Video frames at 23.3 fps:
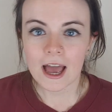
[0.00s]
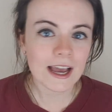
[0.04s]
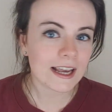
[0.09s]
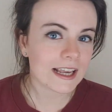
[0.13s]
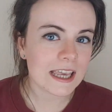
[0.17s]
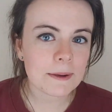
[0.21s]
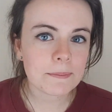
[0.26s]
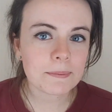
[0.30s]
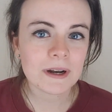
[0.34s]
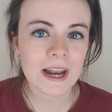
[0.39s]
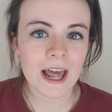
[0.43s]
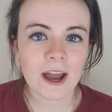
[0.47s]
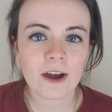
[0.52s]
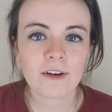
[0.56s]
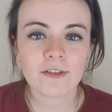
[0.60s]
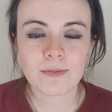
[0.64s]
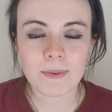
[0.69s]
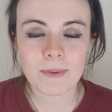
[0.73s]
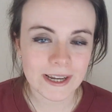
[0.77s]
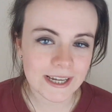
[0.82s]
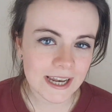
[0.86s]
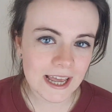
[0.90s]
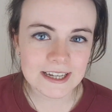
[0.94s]
And keep an eye
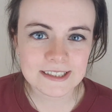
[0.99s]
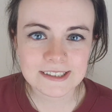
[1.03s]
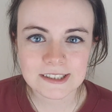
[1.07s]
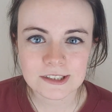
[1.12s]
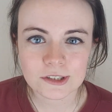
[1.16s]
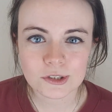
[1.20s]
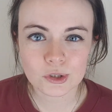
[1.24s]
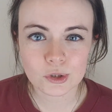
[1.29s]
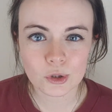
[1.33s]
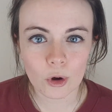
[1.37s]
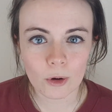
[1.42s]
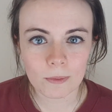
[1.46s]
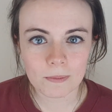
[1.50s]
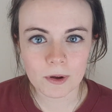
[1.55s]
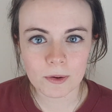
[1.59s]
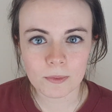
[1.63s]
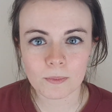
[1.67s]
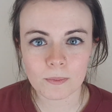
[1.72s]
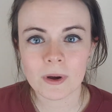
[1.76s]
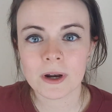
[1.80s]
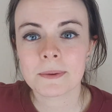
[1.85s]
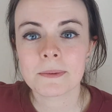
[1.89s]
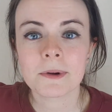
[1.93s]
out for my next
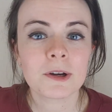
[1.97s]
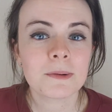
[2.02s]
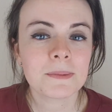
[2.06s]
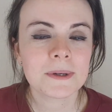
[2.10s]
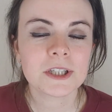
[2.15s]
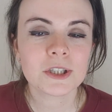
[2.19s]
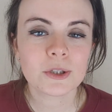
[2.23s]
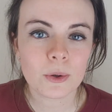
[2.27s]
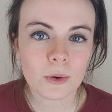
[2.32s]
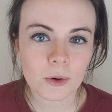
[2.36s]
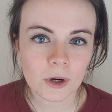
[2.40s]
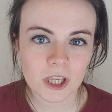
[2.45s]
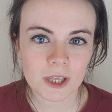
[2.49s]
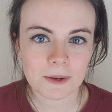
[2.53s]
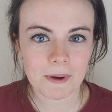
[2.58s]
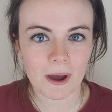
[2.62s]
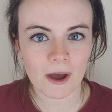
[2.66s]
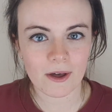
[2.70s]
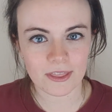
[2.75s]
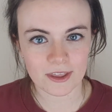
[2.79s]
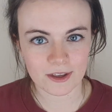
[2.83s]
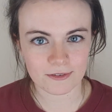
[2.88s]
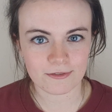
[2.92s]
instalment when I'm going to be talking
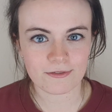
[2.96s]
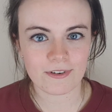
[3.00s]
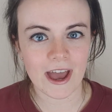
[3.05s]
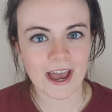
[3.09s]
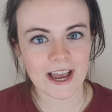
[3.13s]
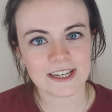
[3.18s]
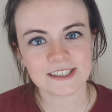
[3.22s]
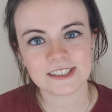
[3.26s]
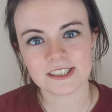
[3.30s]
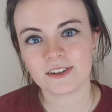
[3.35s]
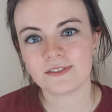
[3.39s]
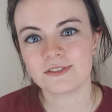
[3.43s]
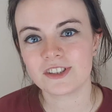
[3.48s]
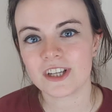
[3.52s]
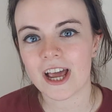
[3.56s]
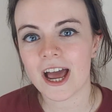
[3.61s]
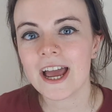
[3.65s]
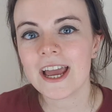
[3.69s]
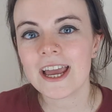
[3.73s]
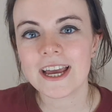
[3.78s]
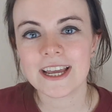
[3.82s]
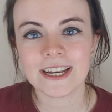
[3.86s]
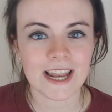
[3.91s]
about the effects of
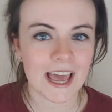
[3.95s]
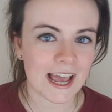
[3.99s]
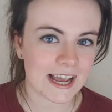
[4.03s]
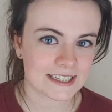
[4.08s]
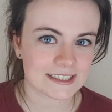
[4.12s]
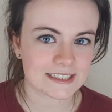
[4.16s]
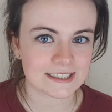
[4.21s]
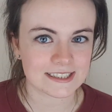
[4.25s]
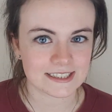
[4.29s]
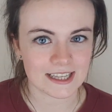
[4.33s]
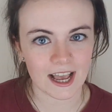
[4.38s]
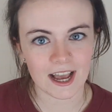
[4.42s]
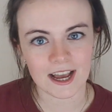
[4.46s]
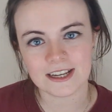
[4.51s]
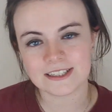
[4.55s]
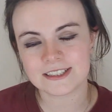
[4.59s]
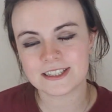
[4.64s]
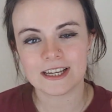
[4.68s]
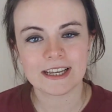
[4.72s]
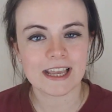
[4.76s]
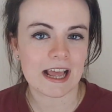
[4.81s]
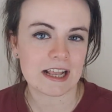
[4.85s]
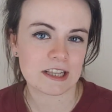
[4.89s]
diet and
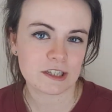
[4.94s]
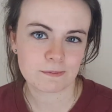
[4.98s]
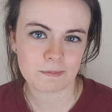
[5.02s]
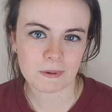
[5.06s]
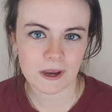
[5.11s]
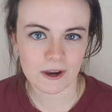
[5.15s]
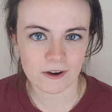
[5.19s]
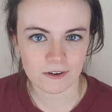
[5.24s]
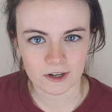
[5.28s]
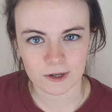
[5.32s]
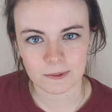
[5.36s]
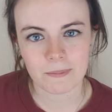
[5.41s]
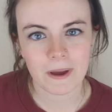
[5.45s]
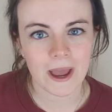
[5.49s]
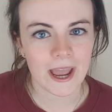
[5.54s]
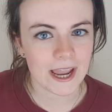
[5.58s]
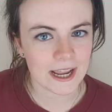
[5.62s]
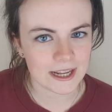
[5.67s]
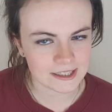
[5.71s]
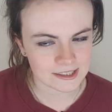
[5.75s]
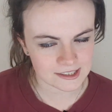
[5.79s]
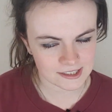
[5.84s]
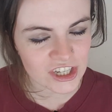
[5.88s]
exercise against period
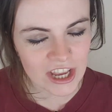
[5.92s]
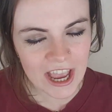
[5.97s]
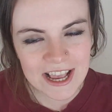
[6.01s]
pains.